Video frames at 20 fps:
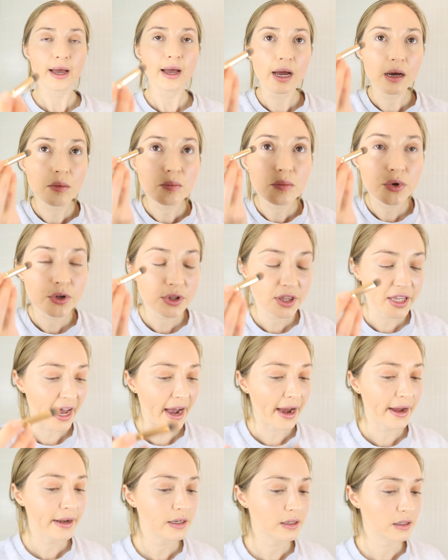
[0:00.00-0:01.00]
and put
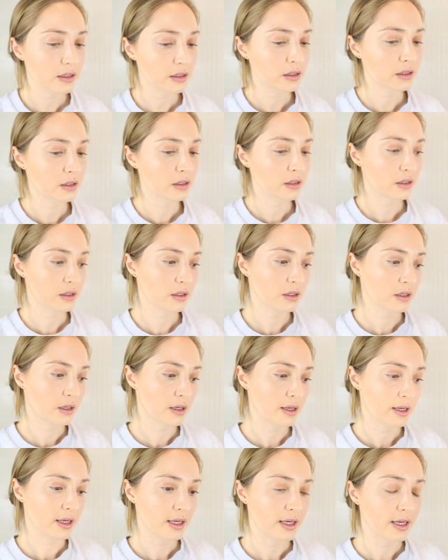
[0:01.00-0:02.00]
that
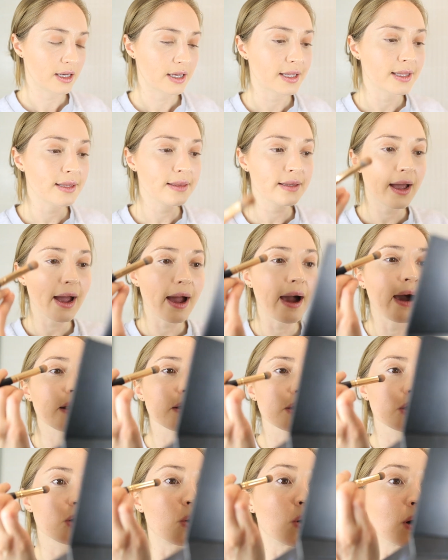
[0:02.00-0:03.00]
in the
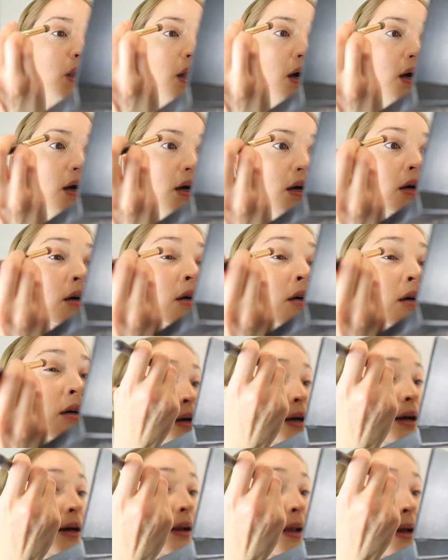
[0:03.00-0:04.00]
outer corner.
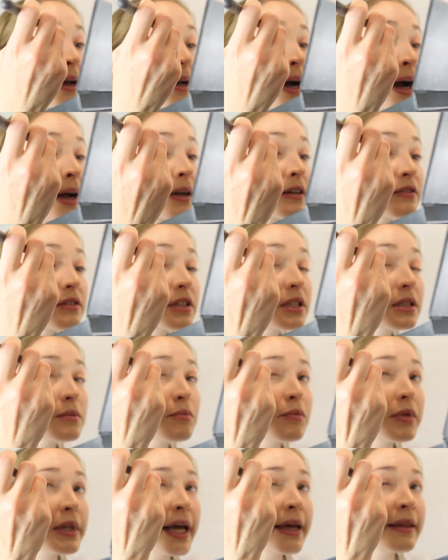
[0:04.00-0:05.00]
And I kind of
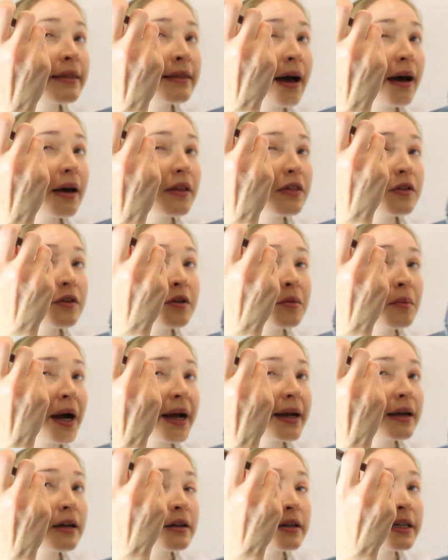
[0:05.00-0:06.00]
just blend that through
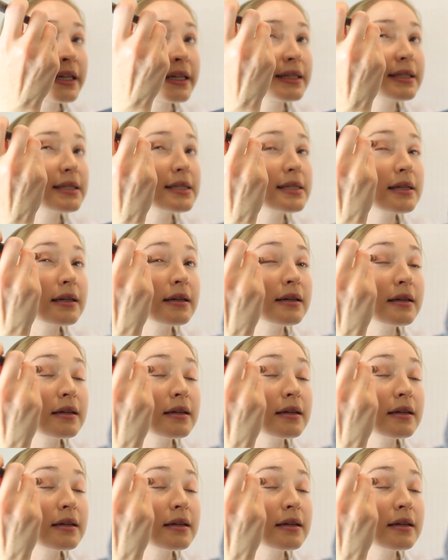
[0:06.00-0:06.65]
my crease.